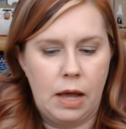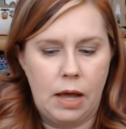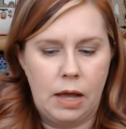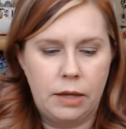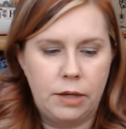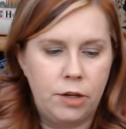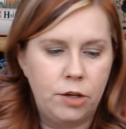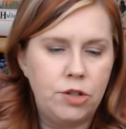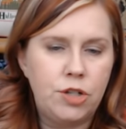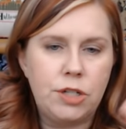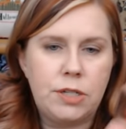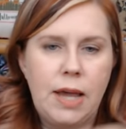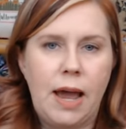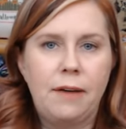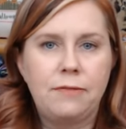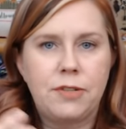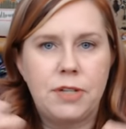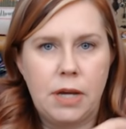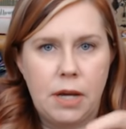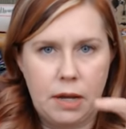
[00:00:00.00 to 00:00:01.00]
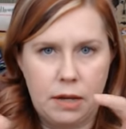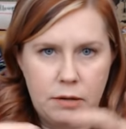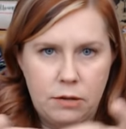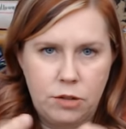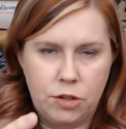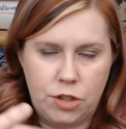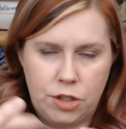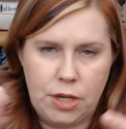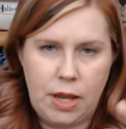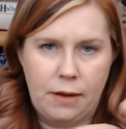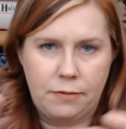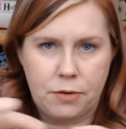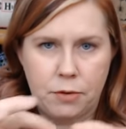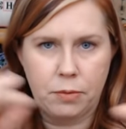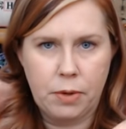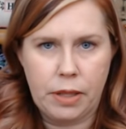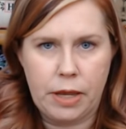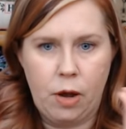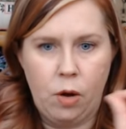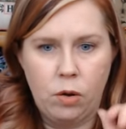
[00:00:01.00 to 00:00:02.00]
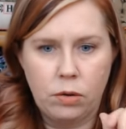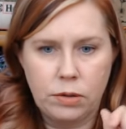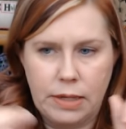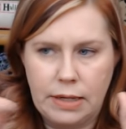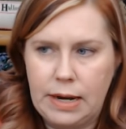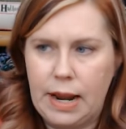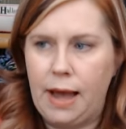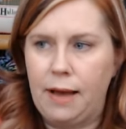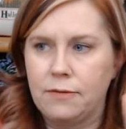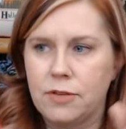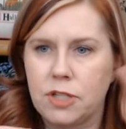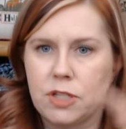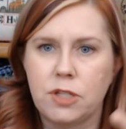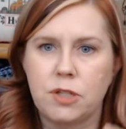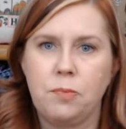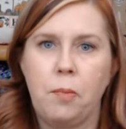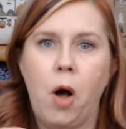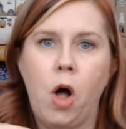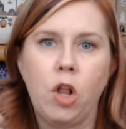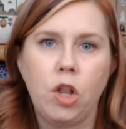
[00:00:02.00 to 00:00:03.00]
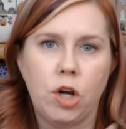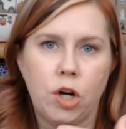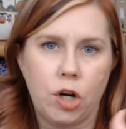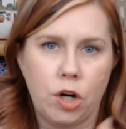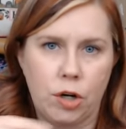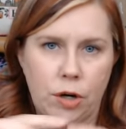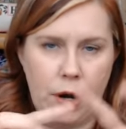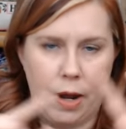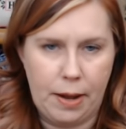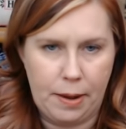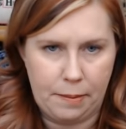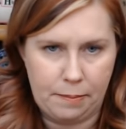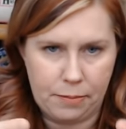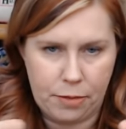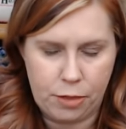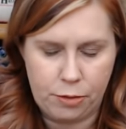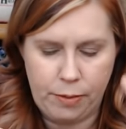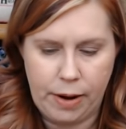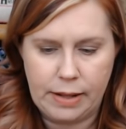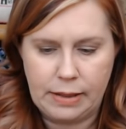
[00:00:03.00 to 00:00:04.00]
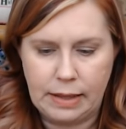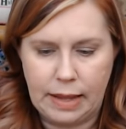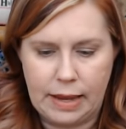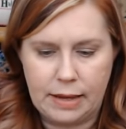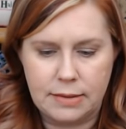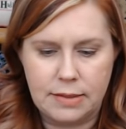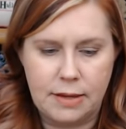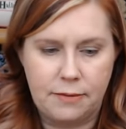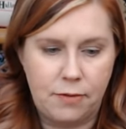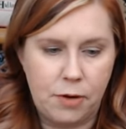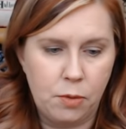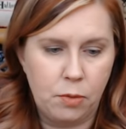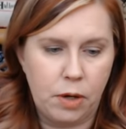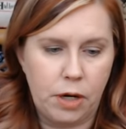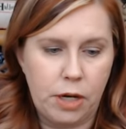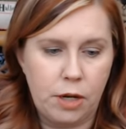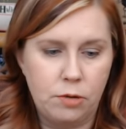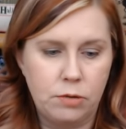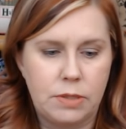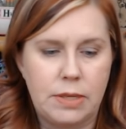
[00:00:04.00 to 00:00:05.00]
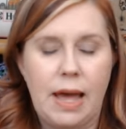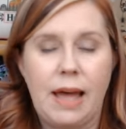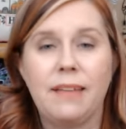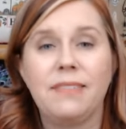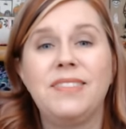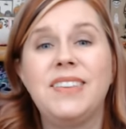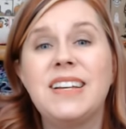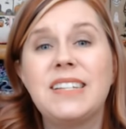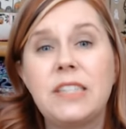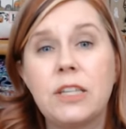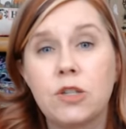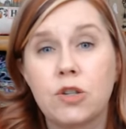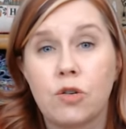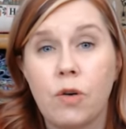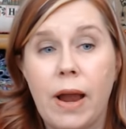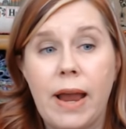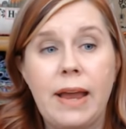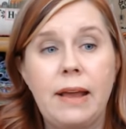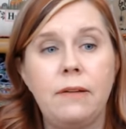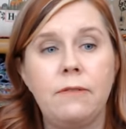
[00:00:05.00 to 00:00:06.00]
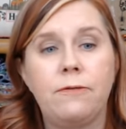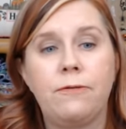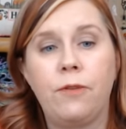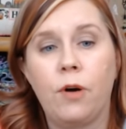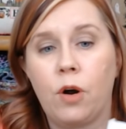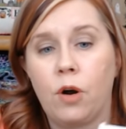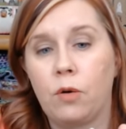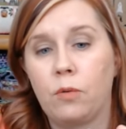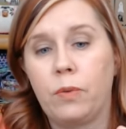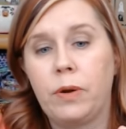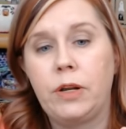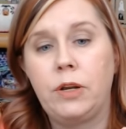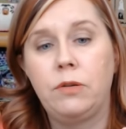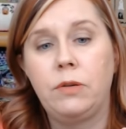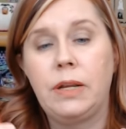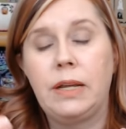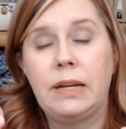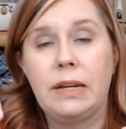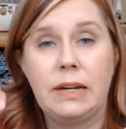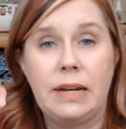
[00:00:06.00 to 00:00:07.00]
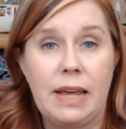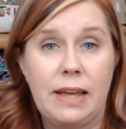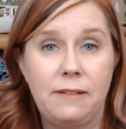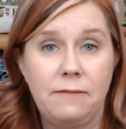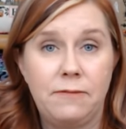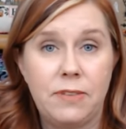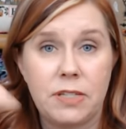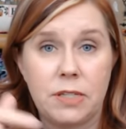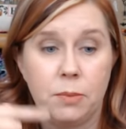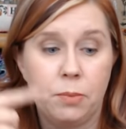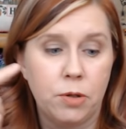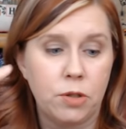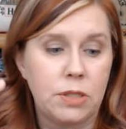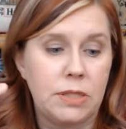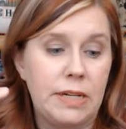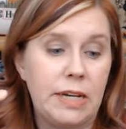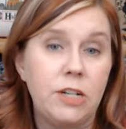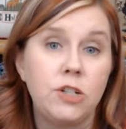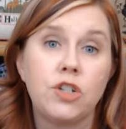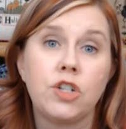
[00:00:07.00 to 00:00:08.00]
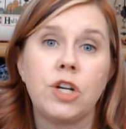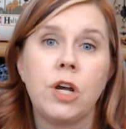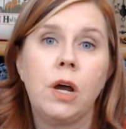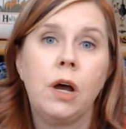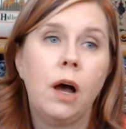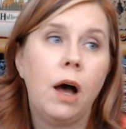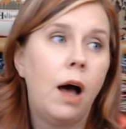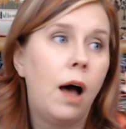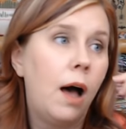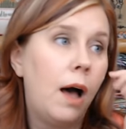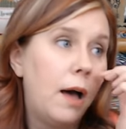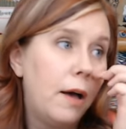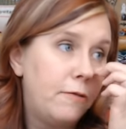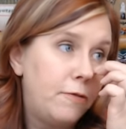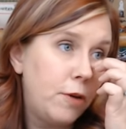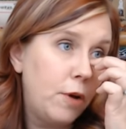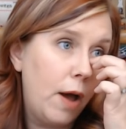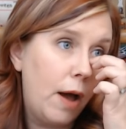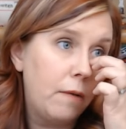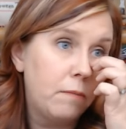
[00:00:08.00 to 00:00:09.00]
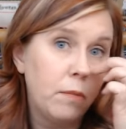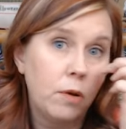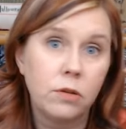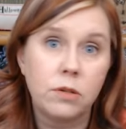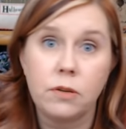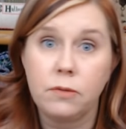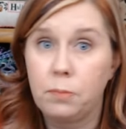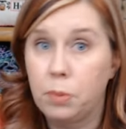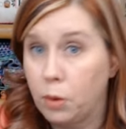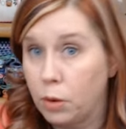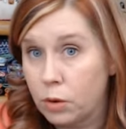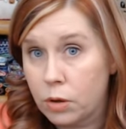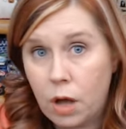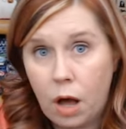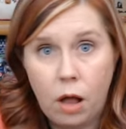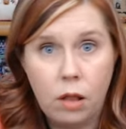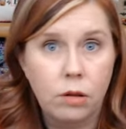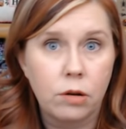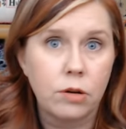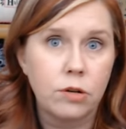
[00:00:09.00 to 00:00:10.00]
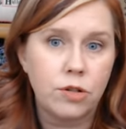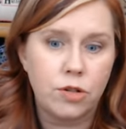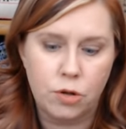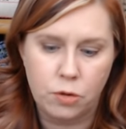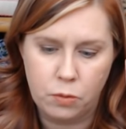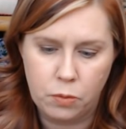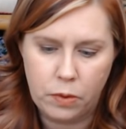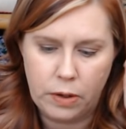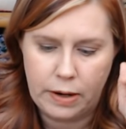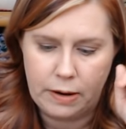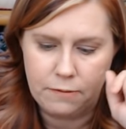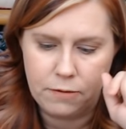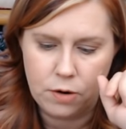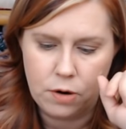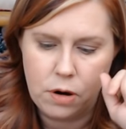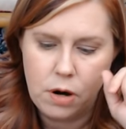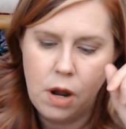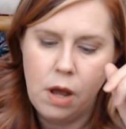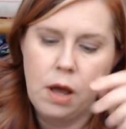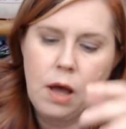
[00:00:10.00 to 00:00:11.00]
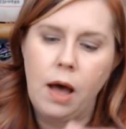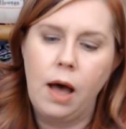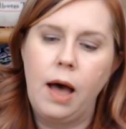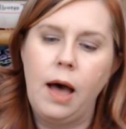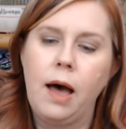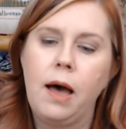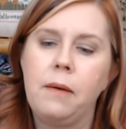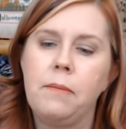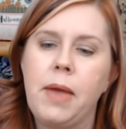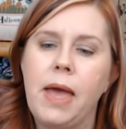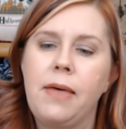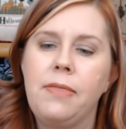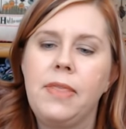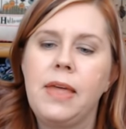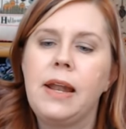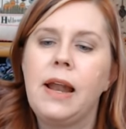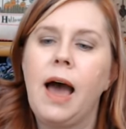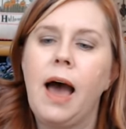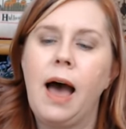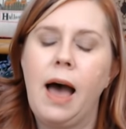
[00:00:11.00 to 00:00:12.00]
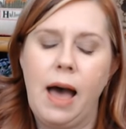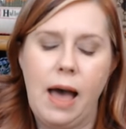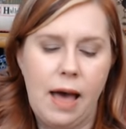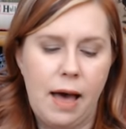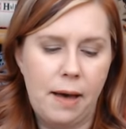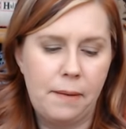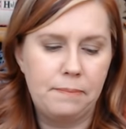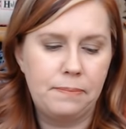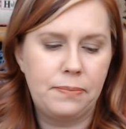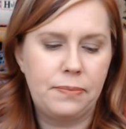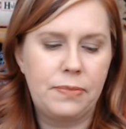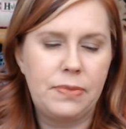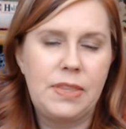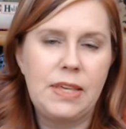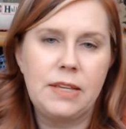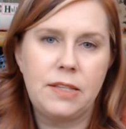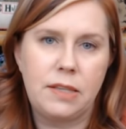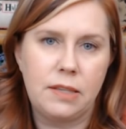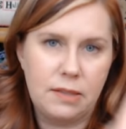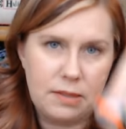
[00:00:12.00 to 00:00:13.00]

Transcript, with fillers: you just have to, you just have to really hold it and have smaller um, thread lengths if you want to use that. And this is great for when you need an invisible stitch, uh, if you have multiple colors or whatever. Um, and then um, these